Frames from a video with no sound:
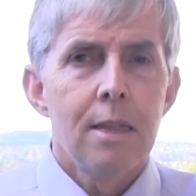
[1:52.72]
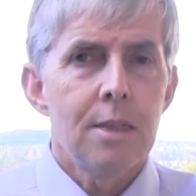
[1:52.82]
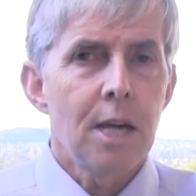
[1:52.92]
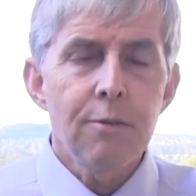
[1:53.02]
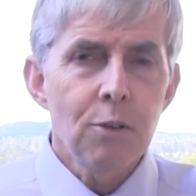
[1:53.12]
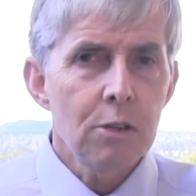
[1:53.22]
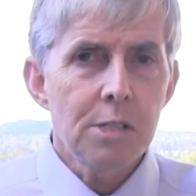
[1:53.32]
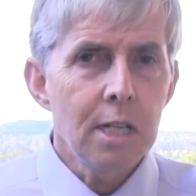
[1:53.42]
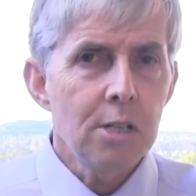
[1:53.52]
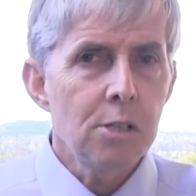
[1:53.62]
They've
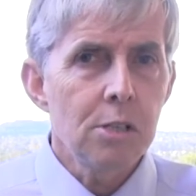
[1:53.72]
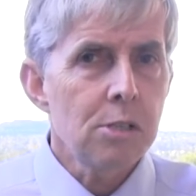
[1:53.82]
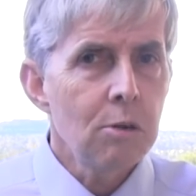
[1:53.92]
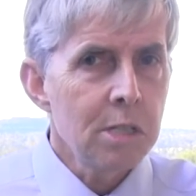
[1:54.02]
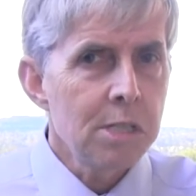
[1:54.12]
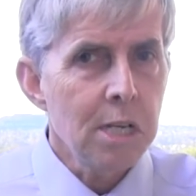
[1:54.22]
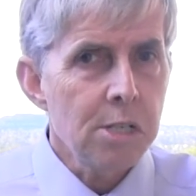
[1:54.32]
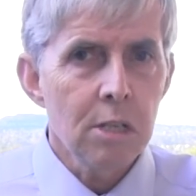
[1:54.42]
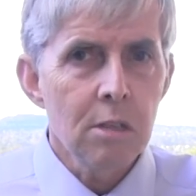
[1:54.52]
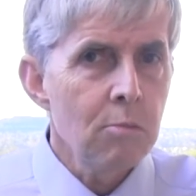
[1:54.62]
got teachers who are
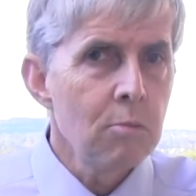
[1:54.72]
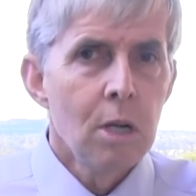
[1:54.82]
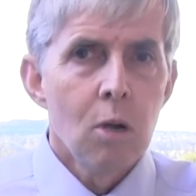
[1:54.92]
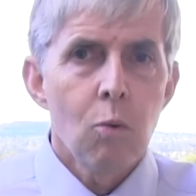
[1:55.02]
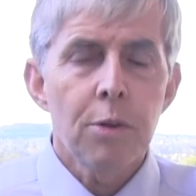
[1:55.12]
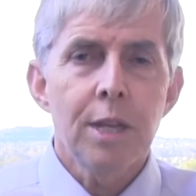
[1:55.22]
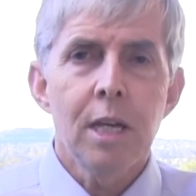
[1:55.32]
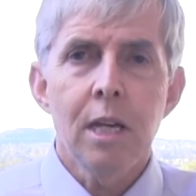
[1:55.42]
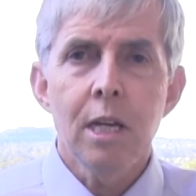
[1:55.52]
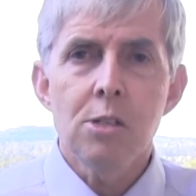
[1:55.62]
teaching them what
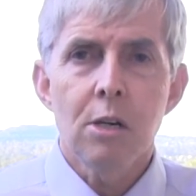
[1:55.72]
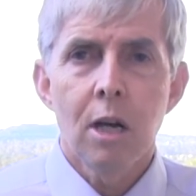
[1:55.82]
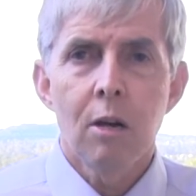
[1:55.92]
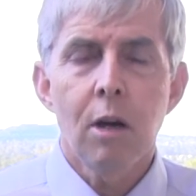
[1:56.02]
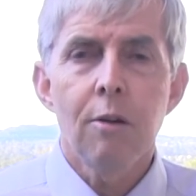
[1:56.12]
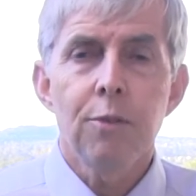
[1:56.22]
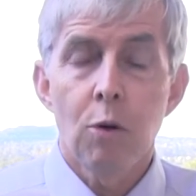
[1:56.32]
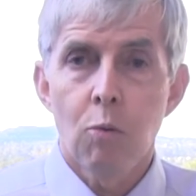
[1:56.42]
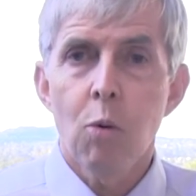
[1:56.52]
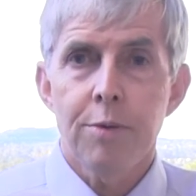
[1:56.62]
they need to know, hopefully,
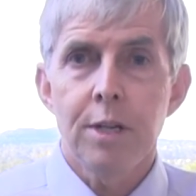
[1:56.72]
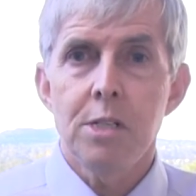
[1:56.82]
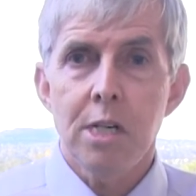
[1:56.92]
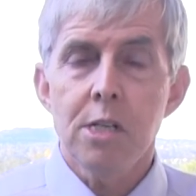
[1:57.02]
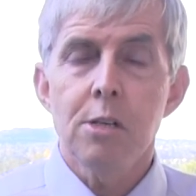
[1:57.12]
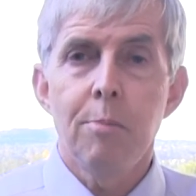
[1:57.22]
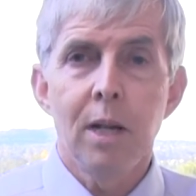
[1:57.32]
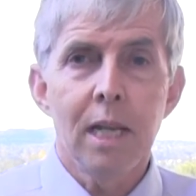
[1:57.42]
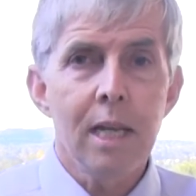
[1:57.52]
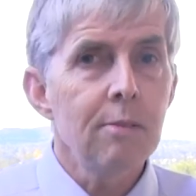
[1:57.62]
or what the teacher
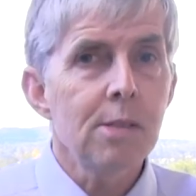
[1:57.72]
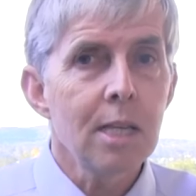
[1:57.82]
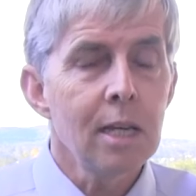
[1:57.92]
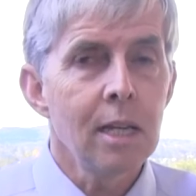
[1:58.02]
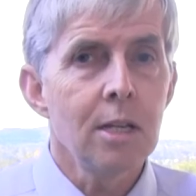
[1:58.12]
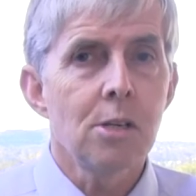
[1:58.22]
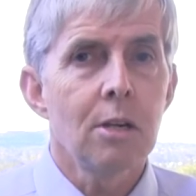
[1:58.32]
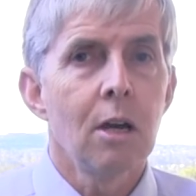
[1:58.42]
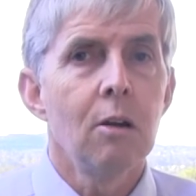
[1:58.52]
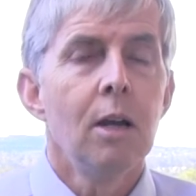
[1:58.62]
believes they need to
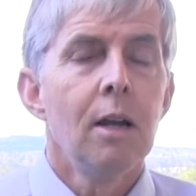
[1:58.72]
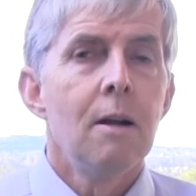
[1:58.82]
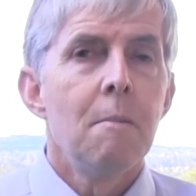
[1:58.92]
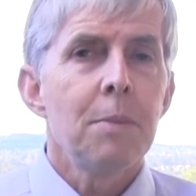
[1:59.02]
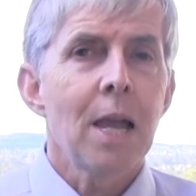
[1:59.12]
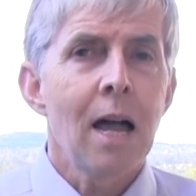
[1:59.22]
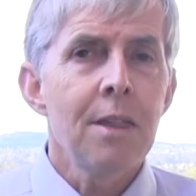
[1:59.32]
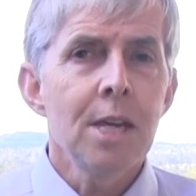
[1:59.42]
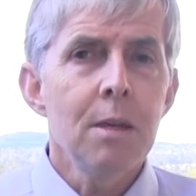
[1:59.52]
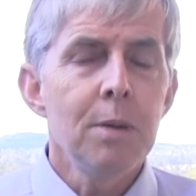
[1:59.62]
know.
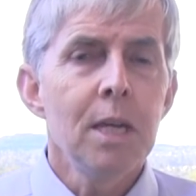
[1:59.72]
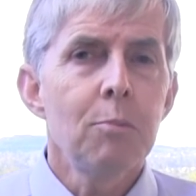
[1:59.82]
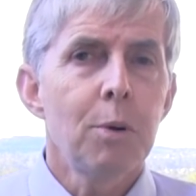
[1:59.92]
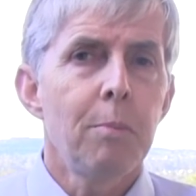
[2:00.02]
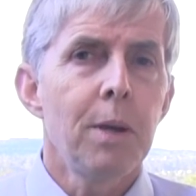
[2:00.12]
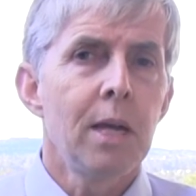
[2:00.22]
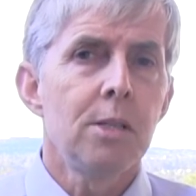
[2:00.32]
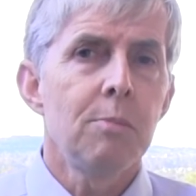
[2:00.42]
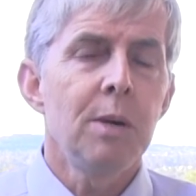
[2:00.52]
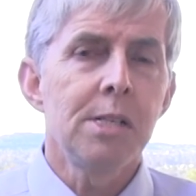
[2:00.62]
Are they being
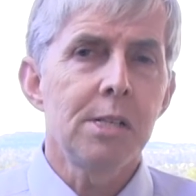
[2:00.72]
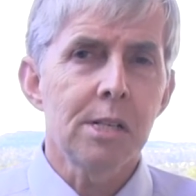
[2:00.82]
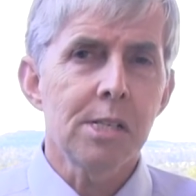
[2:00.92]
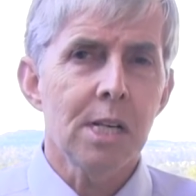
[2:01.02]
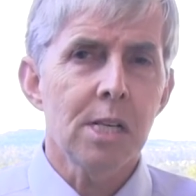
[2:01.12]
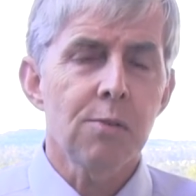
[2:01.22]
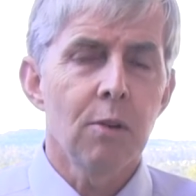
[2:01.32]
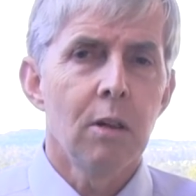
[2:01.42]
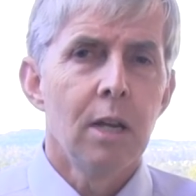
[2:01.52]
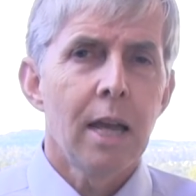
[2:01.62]
prepared to be
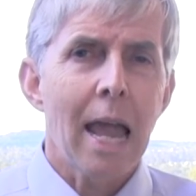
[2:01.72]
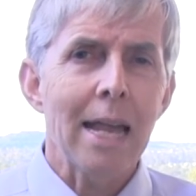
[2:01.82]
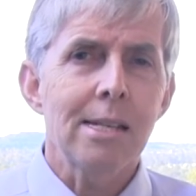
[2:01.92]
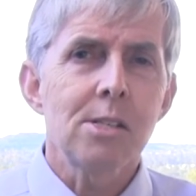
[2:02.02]
successful as